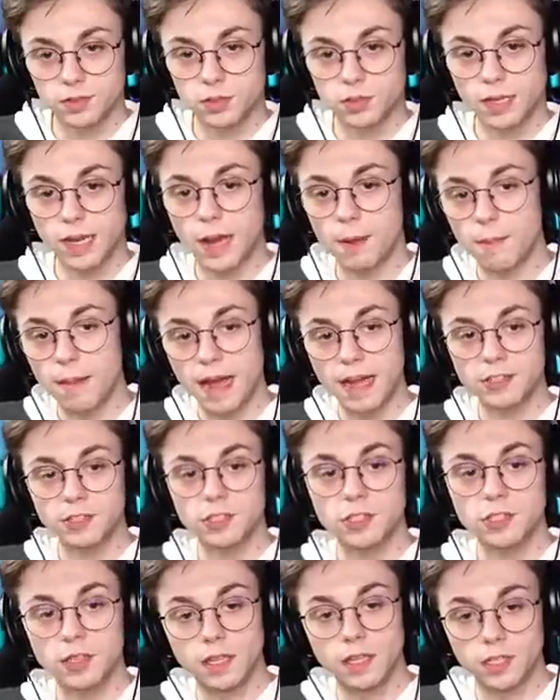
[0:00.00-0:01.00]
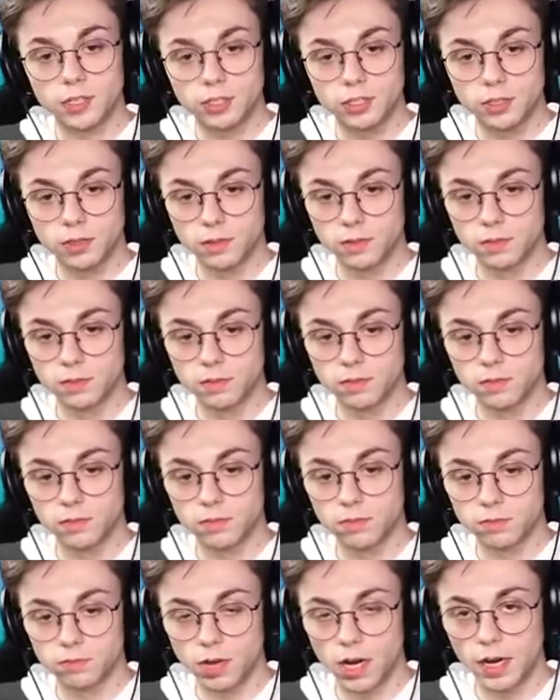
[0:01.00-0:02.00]
So yeah, imagine this,
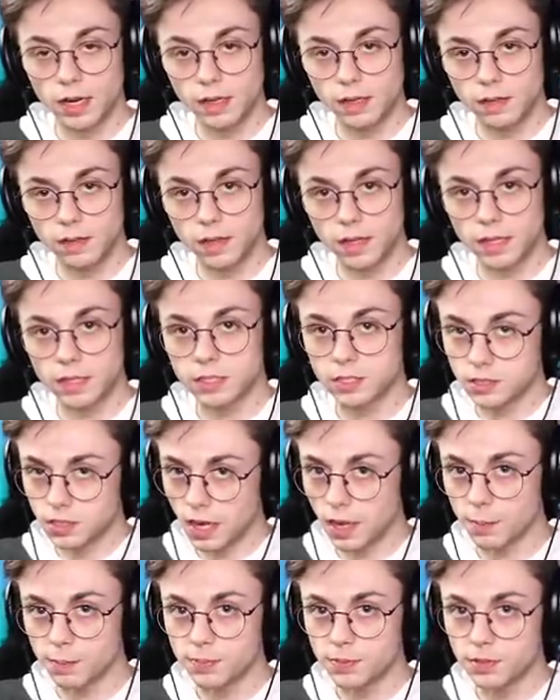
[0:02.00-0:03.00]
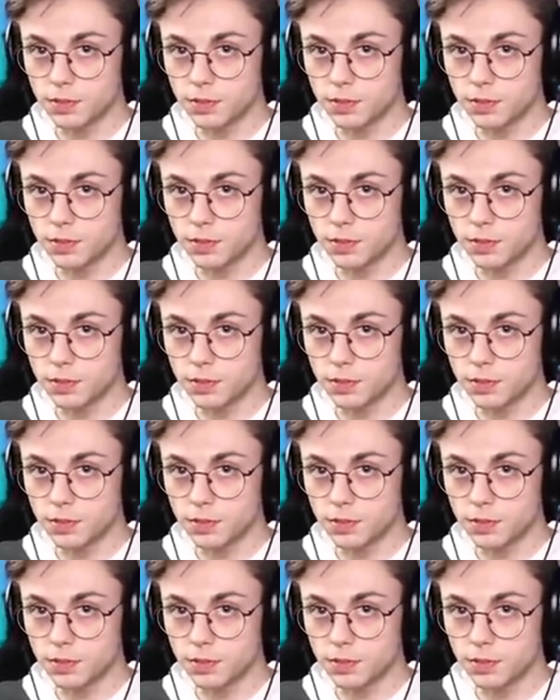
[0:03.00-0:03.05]
right? Except